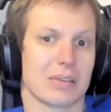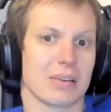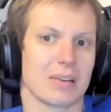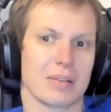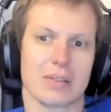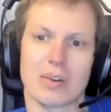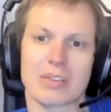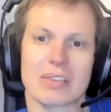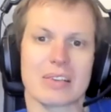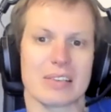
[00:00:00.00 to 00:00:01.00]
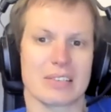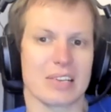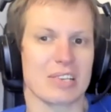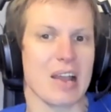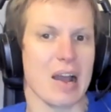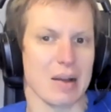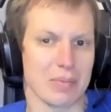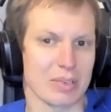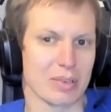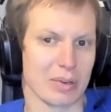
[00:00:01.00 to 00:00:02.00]
not essentially
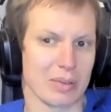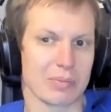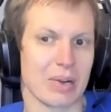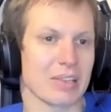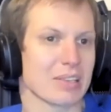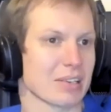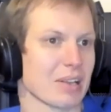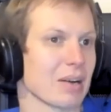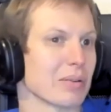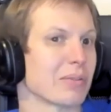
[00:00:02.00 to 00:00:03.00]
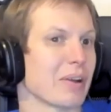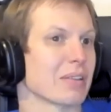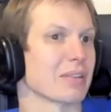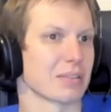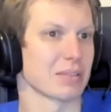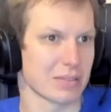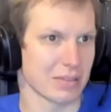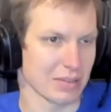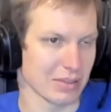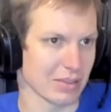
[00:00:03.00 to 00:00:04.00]
Amazon, but cloud vendors
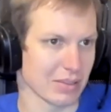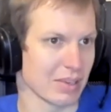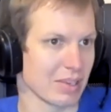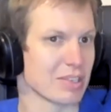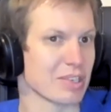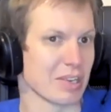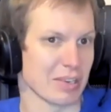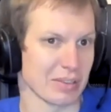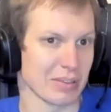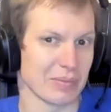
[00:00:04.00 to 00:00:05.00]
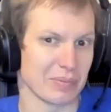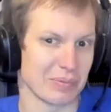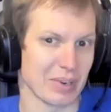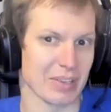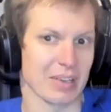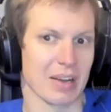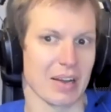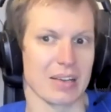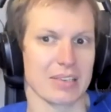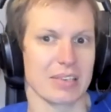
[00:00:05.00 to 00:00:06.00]
in general, right?
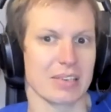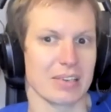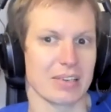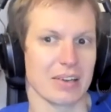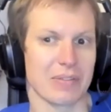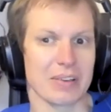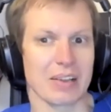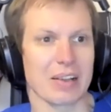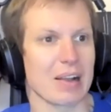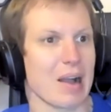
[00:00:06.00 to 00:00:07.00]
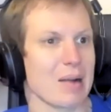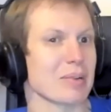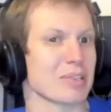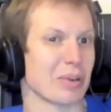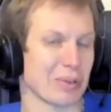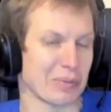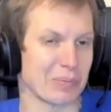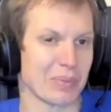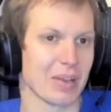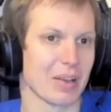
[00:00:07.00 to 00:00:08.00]
I think like Amazon
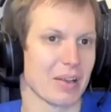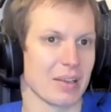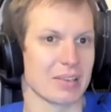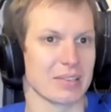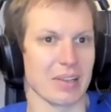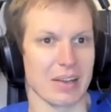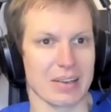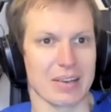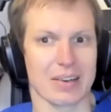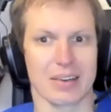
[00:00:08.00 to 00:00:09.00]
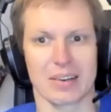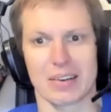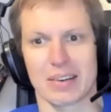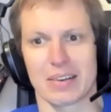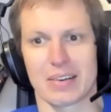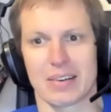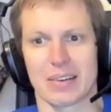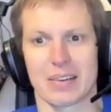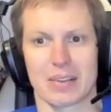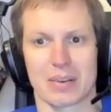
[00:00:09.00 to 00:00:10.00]
is like,
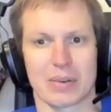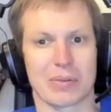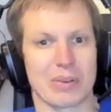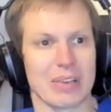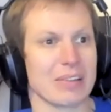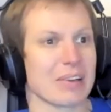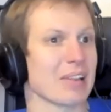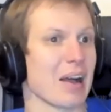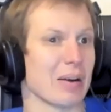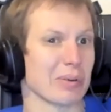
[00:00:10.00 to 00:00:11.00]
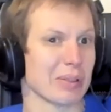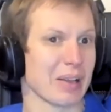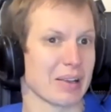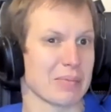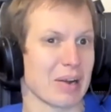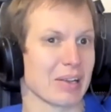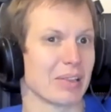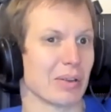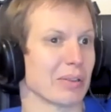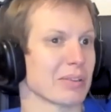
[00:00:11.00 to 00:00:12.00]
in the cloud, like
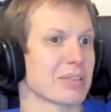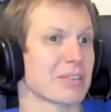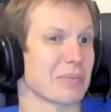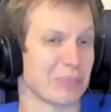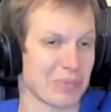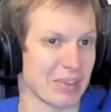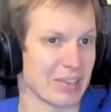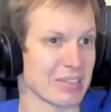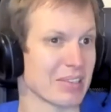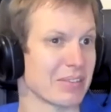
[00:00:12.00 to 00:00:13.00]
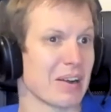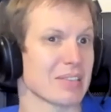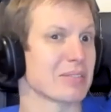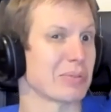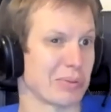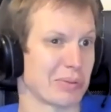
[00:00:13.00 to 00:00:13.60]
McDonald's is in the fast food,